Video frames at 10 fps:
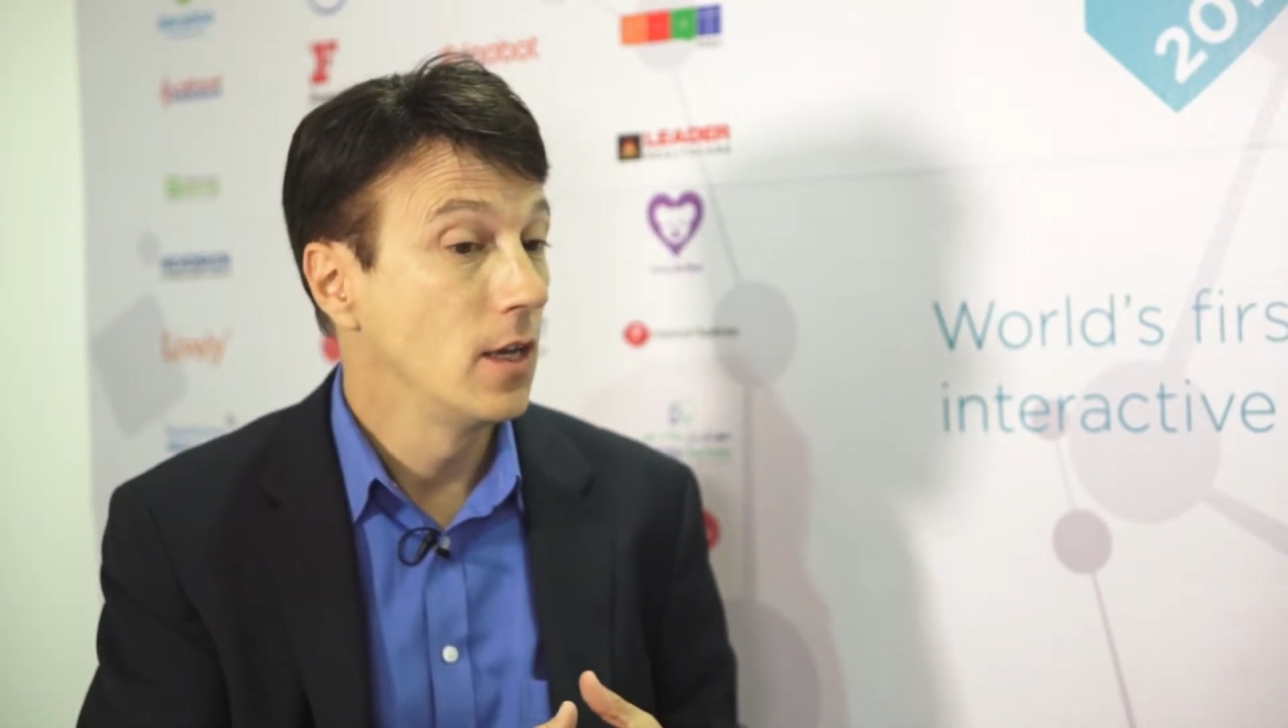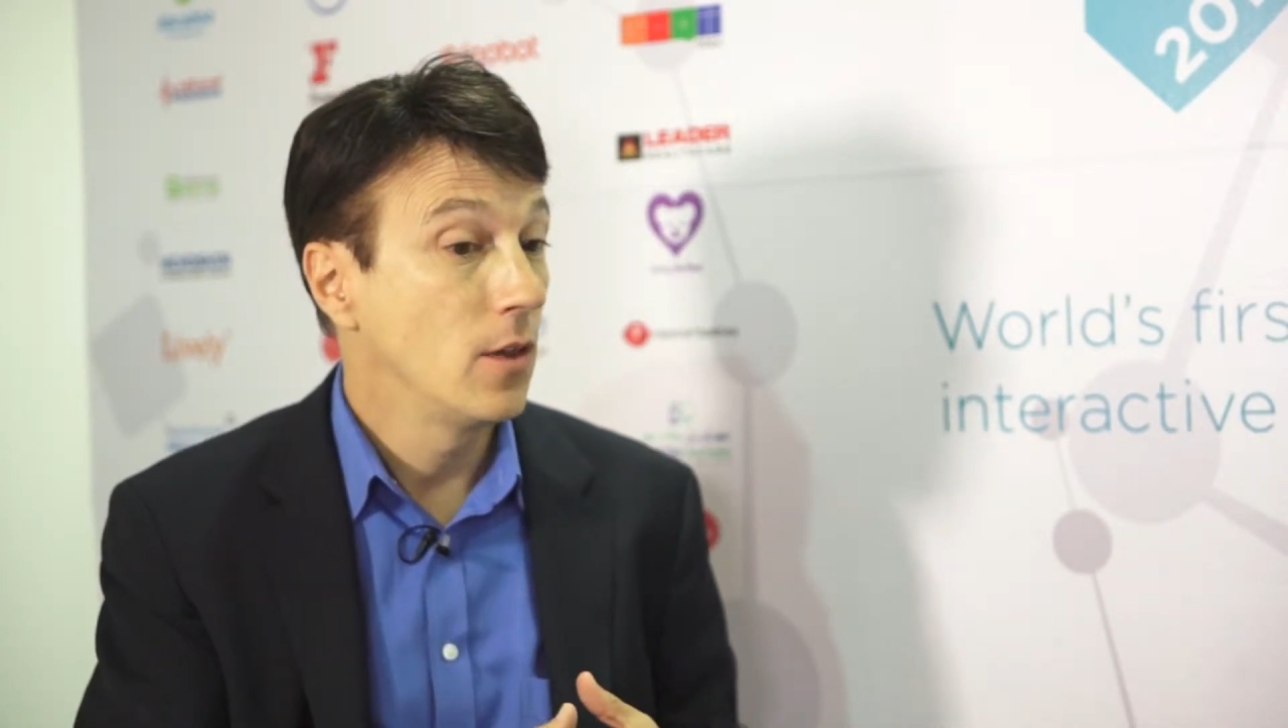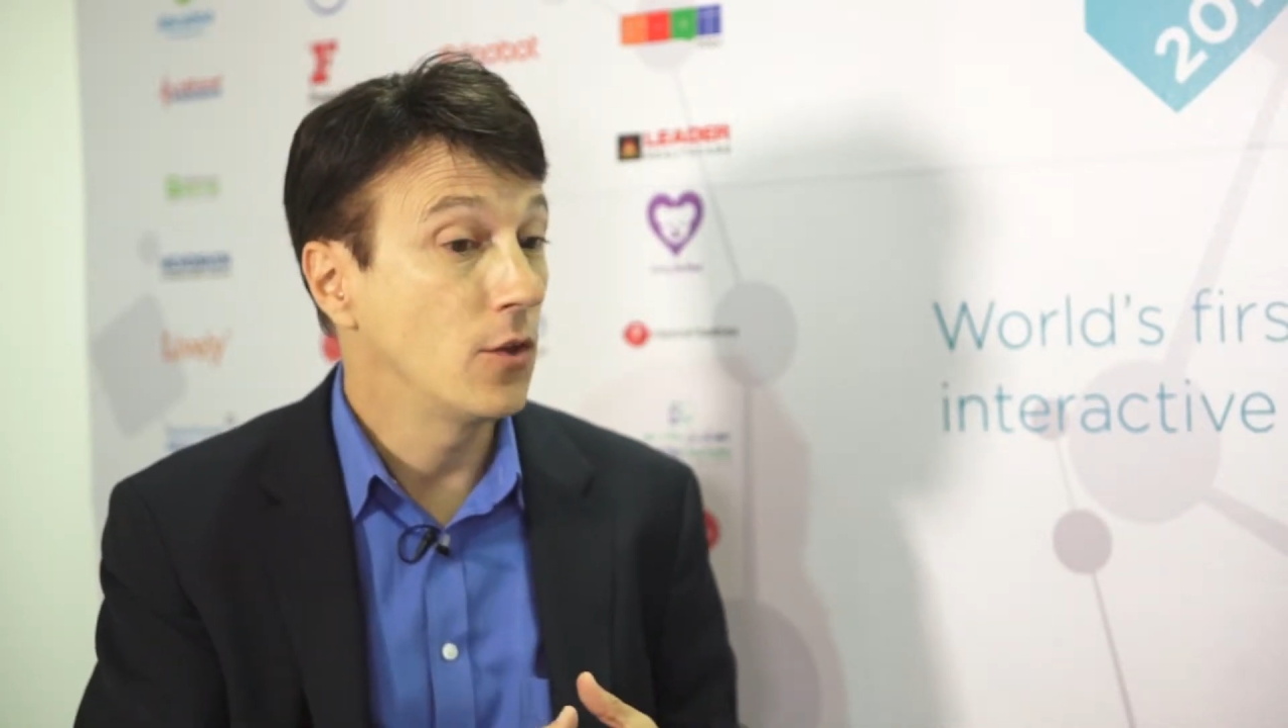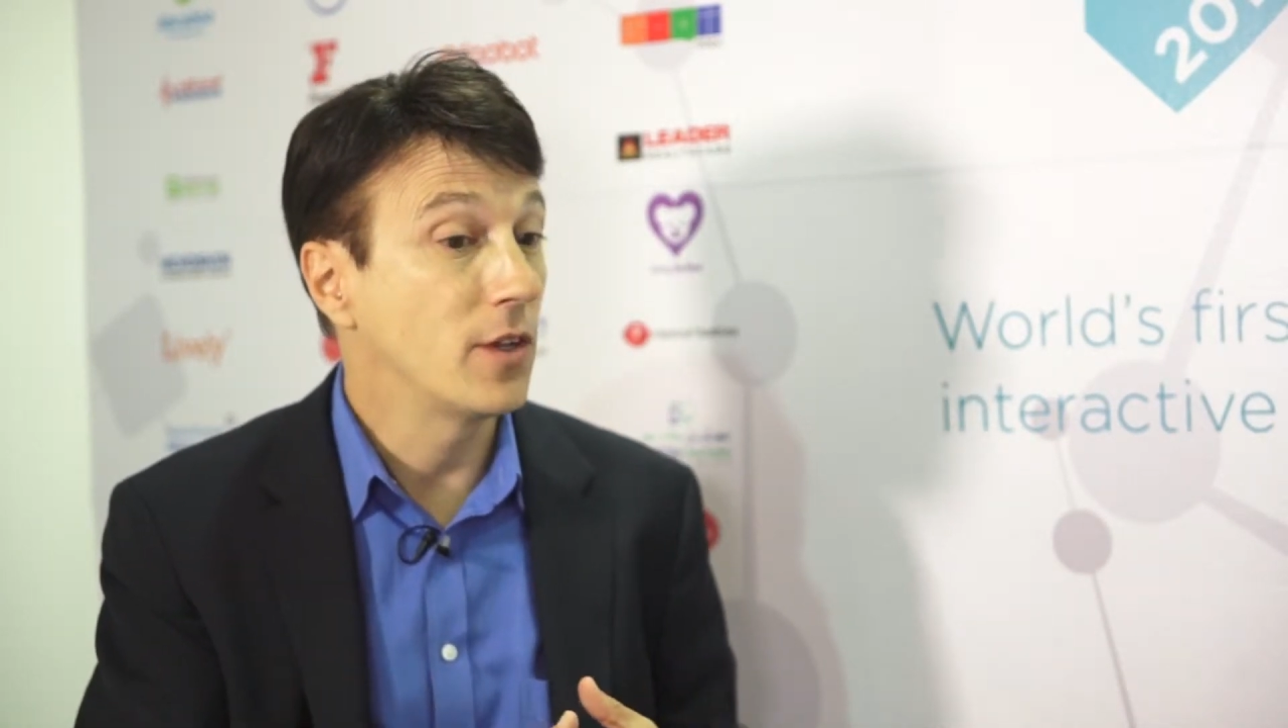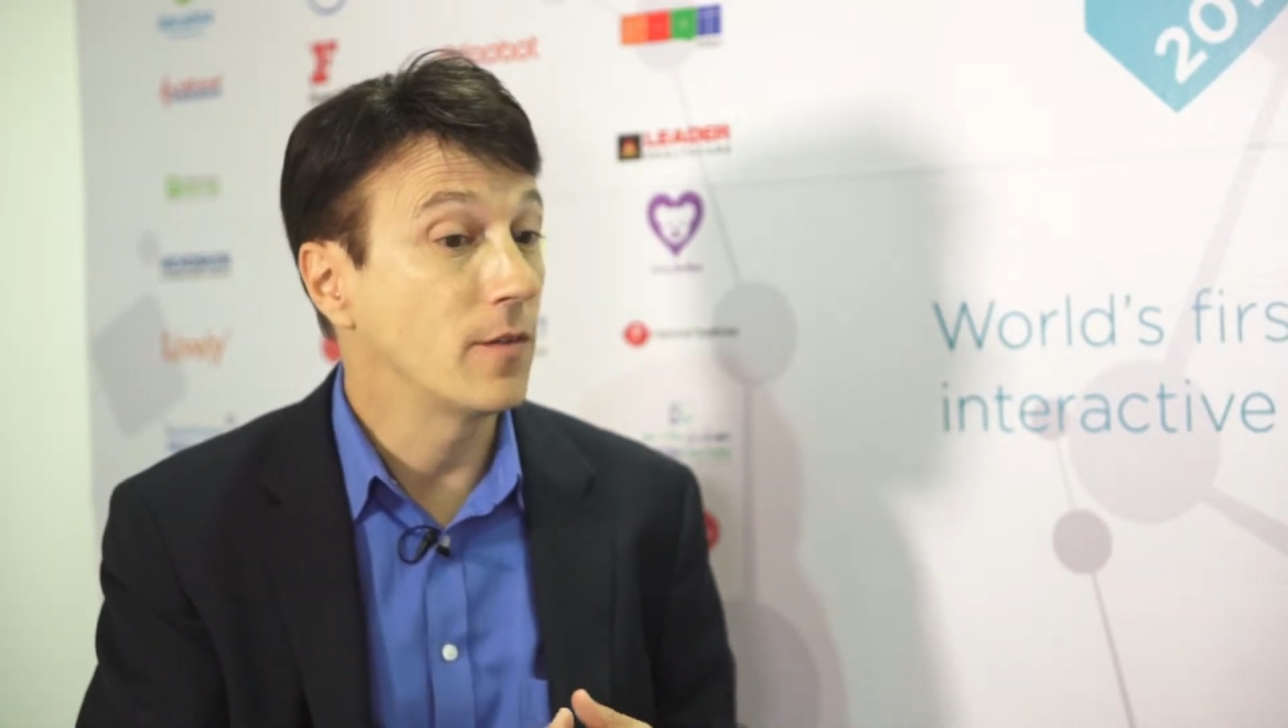
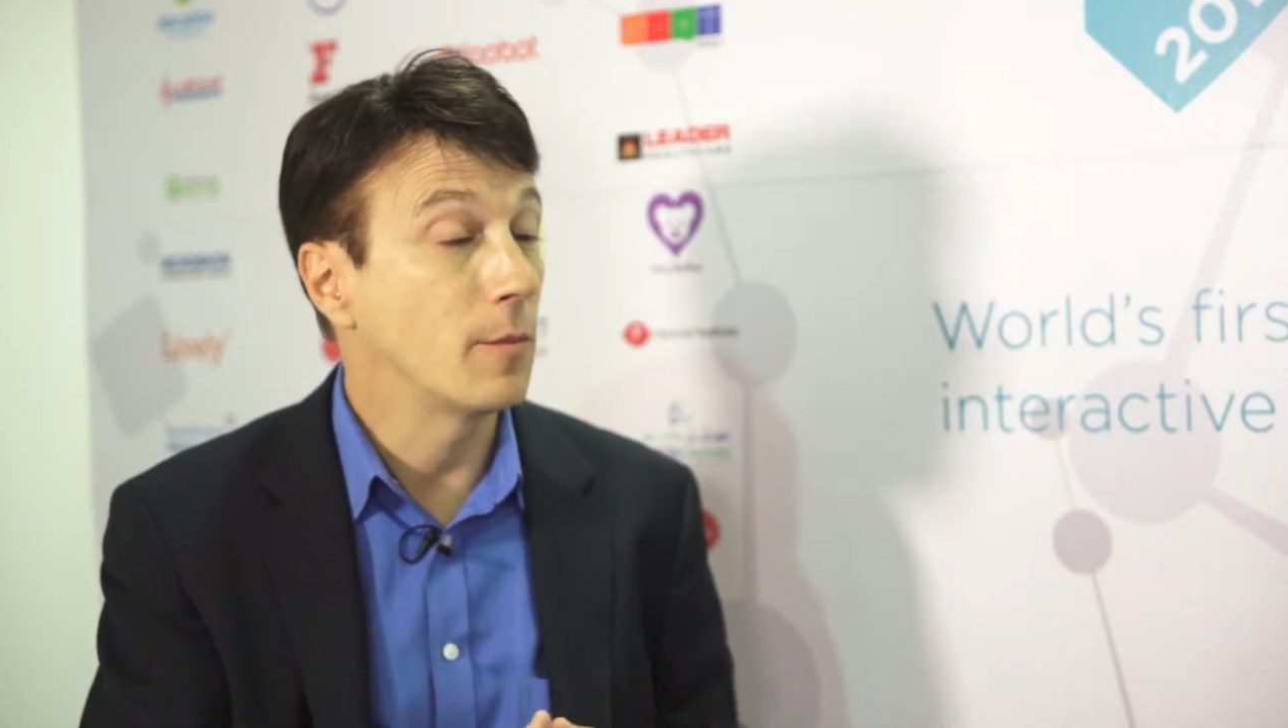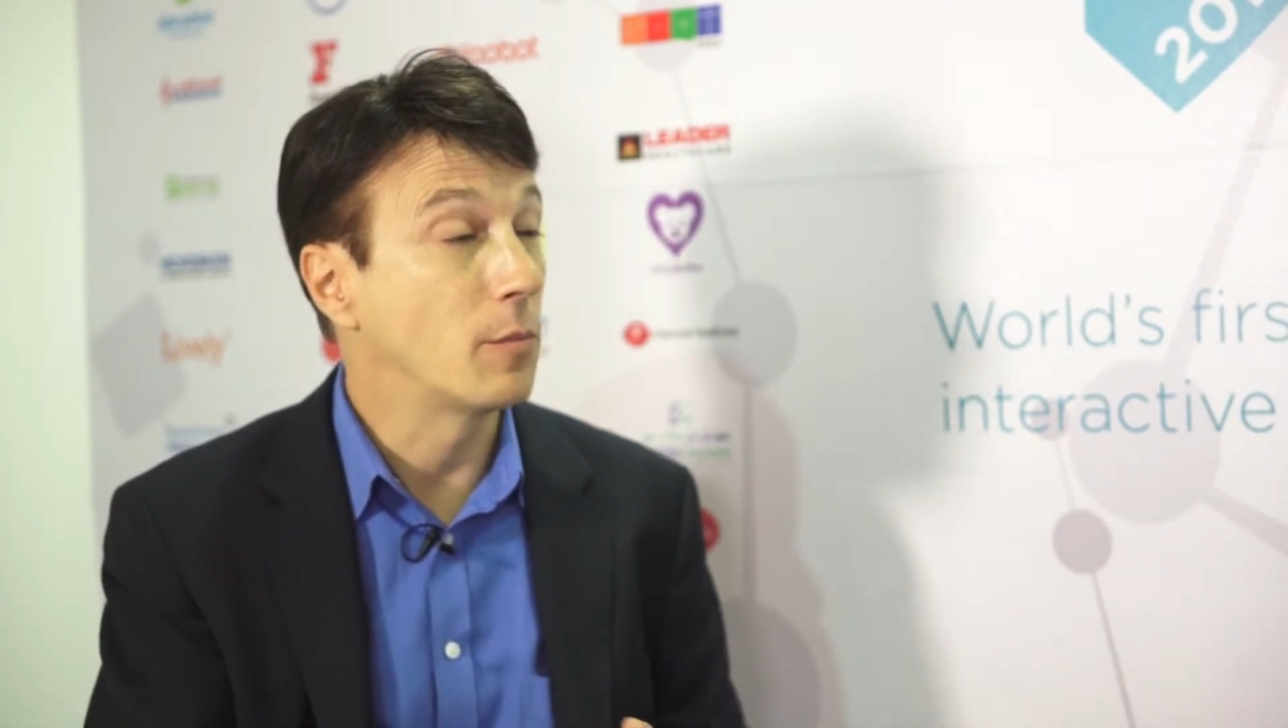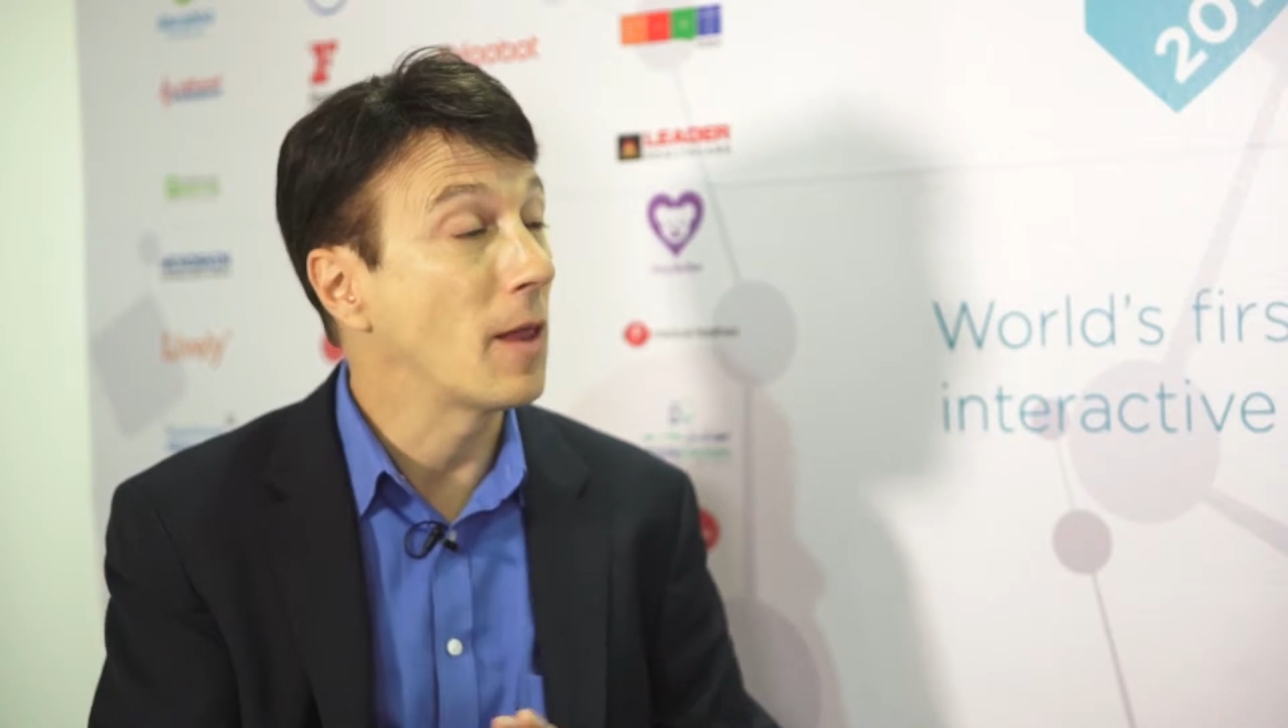There's even